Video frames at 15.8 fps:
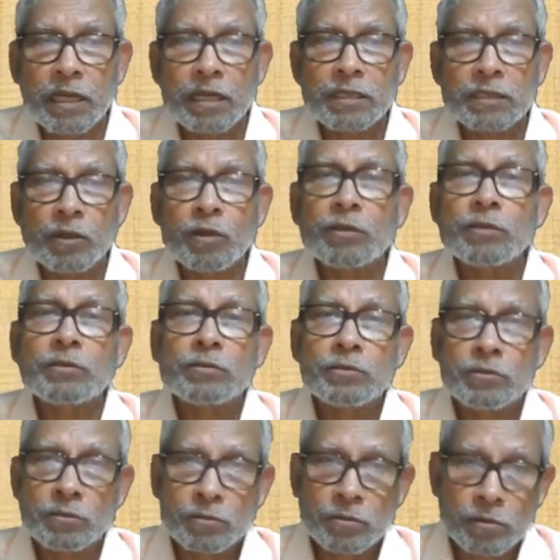are not
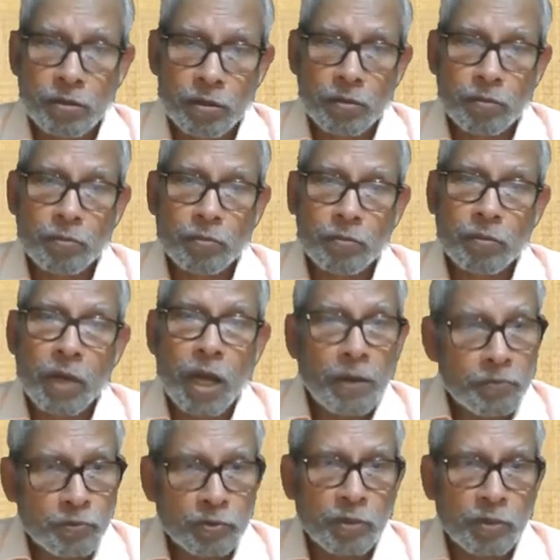
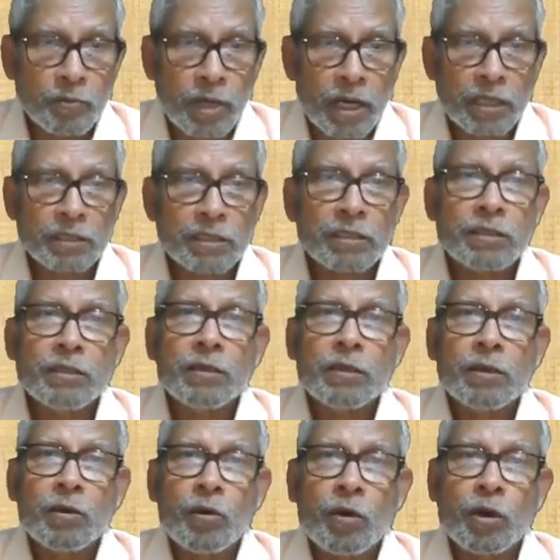up to the mark,
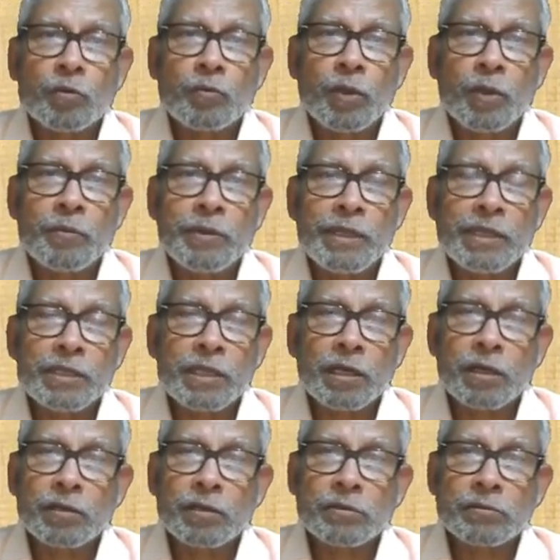or maybe
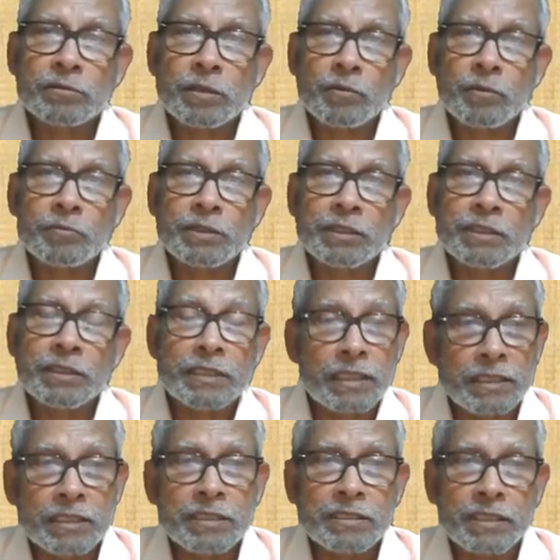some of the
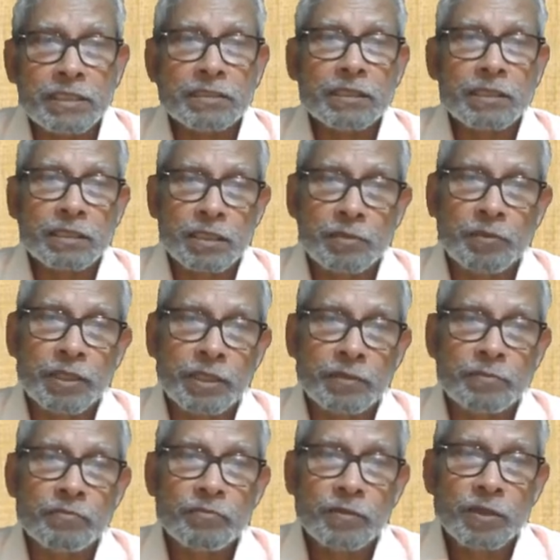resistance are
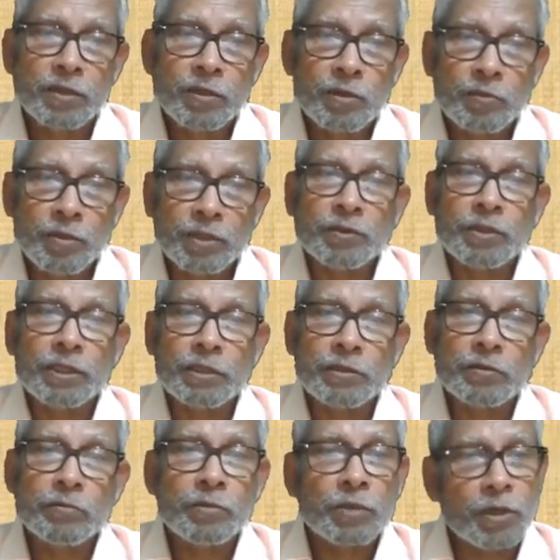coming between
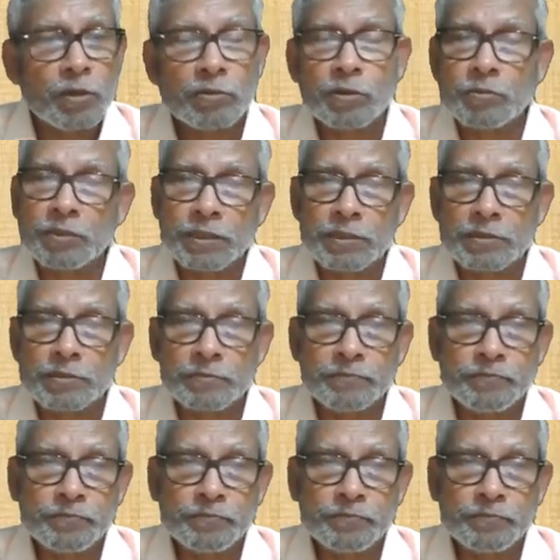because of this.